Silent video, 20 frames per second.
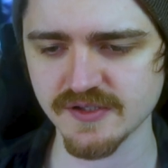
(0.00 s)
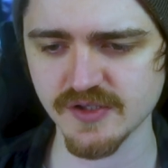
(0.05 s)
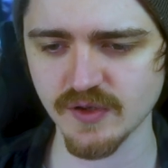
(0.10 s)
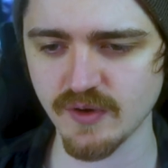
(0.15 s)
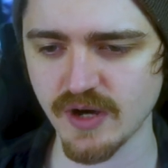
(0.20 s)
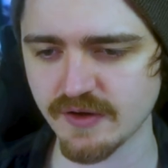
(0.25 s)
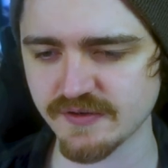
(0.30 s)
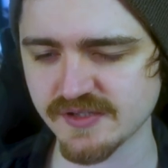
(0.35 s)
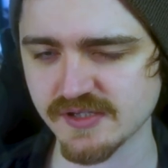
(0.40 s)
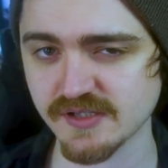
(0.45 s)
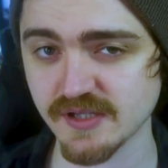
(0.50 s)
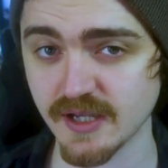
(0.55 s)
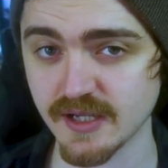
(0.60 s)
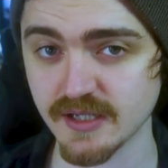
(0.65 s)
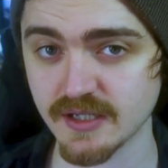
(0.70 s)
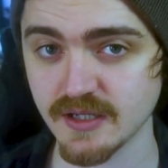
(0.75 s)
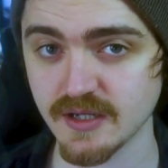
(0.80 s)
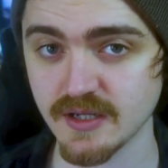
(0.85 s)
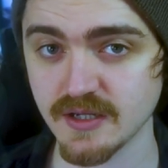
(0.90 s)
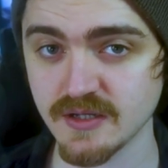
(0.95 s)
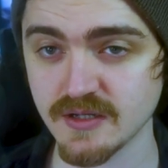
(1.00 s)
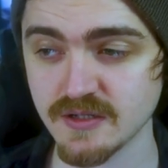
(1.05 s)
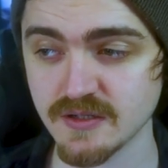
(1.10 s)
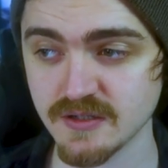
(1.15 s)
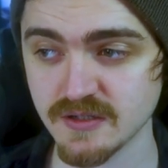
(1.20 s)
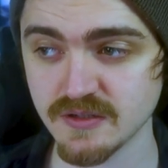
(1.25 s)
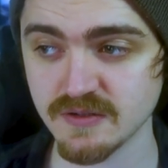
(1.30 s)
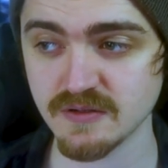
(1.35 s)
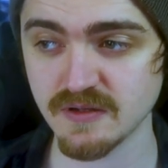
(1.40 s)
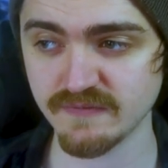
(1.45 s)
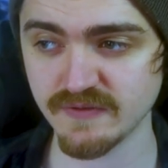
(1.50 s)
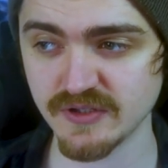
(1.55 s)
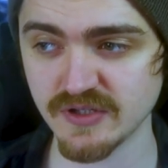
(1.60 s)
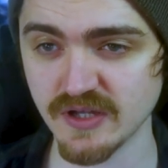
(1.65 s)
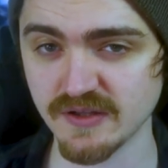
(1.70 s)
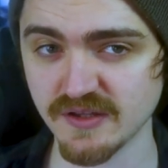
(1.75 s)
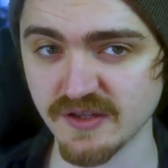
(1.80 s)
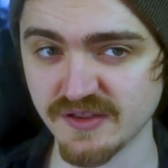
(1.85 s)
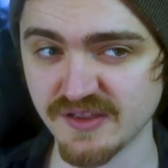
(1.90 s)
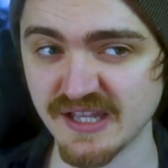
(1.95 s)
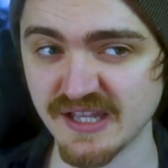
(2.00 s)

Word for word: So Iris is like, have you done the